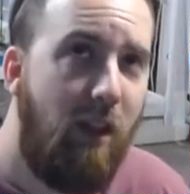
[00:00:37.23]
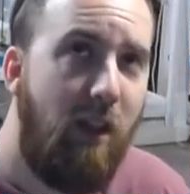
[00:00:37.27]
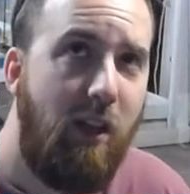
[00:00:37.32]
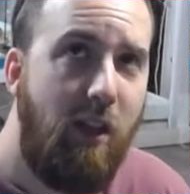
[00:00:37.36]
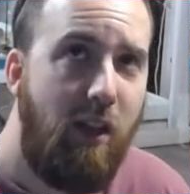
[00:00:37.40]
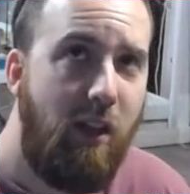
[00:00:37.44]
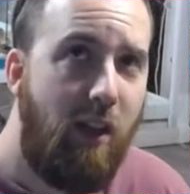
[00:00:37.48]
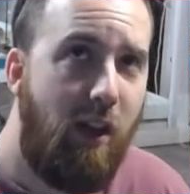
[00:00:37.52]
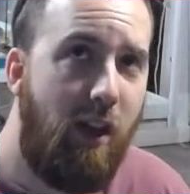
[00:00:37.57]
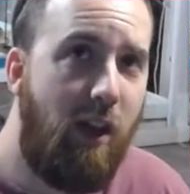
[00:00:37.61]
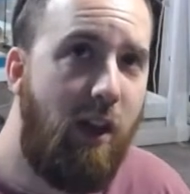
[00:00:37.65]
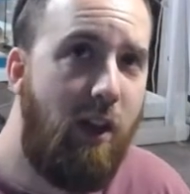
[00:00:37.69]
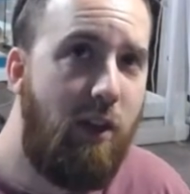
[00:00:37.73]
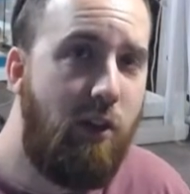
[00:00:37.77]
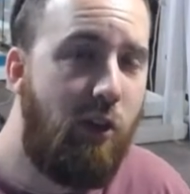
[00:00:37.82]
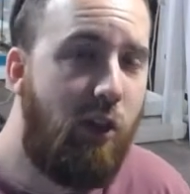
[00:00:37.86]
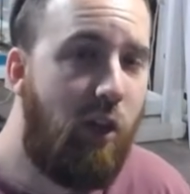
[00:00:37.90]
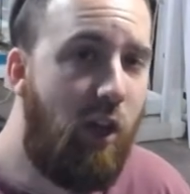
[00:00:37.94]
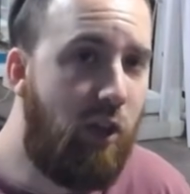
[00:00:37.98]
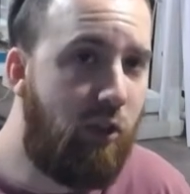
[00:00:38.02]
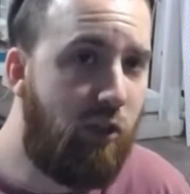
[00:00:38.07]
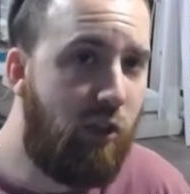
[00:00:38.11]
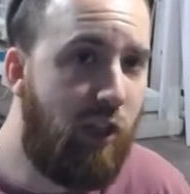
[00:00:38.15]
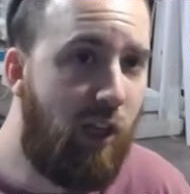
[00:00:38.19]
Uh, you
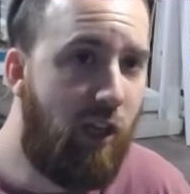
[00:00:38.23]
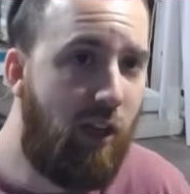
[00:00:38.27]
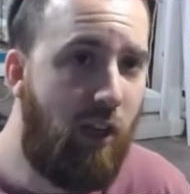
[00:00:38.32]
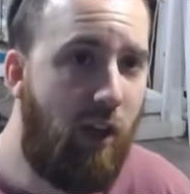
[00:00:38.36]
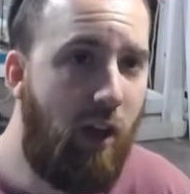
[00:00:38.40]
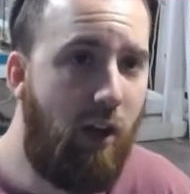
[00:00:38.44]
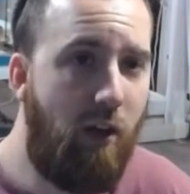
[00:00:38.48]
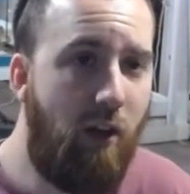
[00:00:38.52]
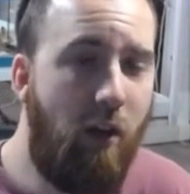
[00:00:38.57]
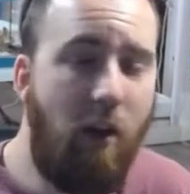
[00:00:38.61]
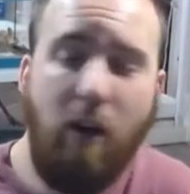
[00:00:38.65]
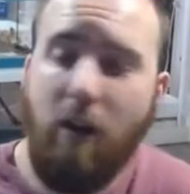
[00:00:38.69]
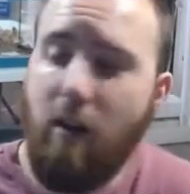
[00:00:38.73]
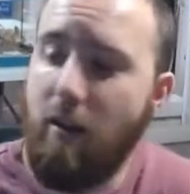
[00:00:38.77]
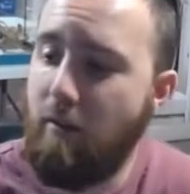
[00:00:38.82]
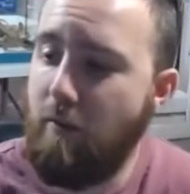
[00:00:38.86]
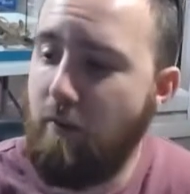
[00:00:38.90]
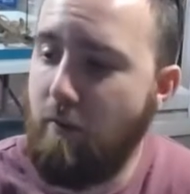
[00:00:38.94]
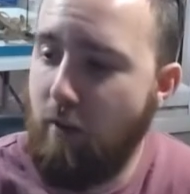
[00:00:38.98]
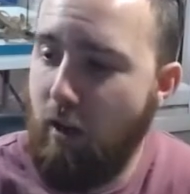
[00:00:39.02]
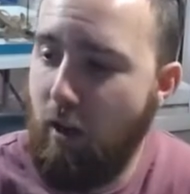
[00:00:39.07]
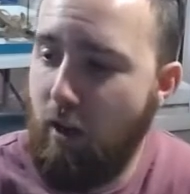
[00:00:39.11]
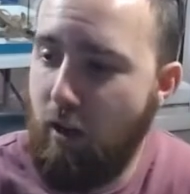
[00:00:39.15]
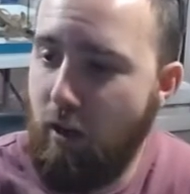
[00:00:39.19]
can check it out
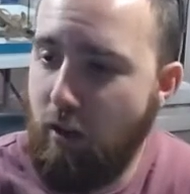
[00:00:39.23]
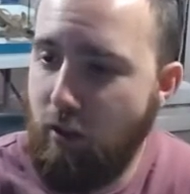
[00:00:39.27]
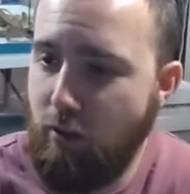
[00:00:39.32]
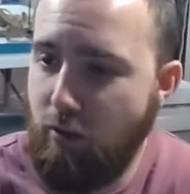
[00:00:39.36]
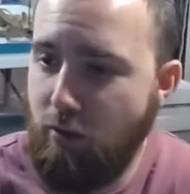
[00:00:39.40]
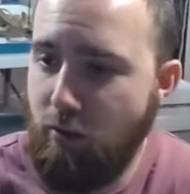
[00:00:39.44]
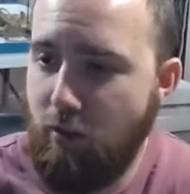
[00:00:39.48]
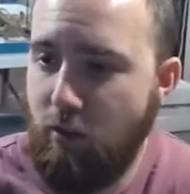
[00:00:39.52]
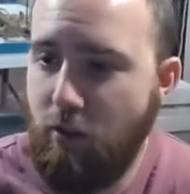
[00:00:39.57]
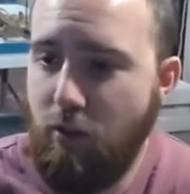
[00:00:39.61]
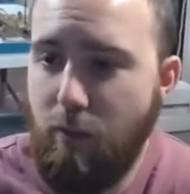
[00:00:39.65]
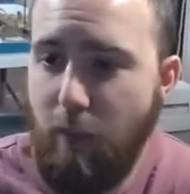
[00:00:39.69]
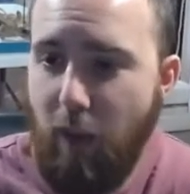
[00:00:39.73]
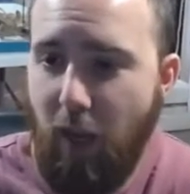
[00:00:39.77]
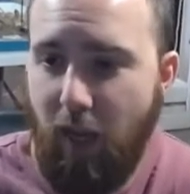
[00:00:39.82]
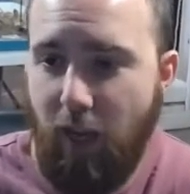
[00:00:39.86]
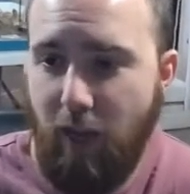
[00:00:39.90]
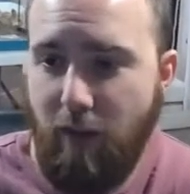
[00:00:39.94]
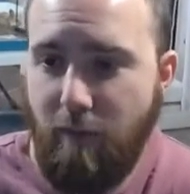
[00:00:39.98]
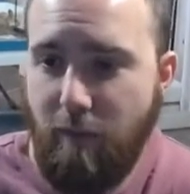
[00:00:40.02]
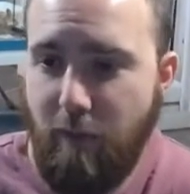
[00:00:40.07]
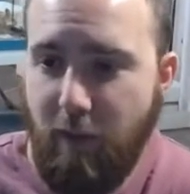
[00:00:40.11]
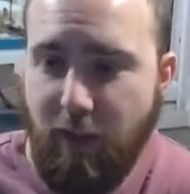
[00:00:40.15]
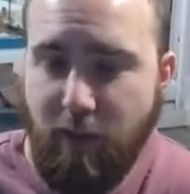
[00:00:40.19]
on uh, YouTube
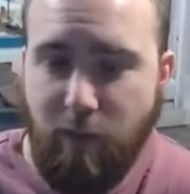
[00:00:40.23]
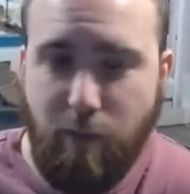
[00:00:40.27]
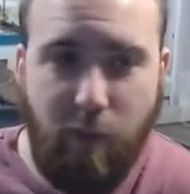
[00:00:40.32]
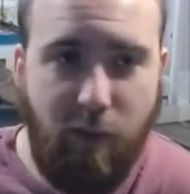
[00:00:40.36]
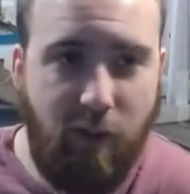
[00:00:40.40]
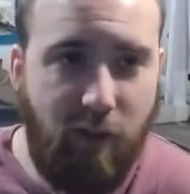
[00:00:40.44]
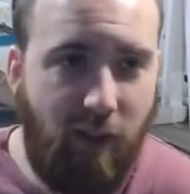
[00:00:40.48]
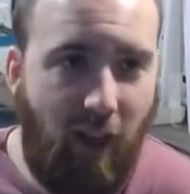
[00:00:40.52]
and Facebook.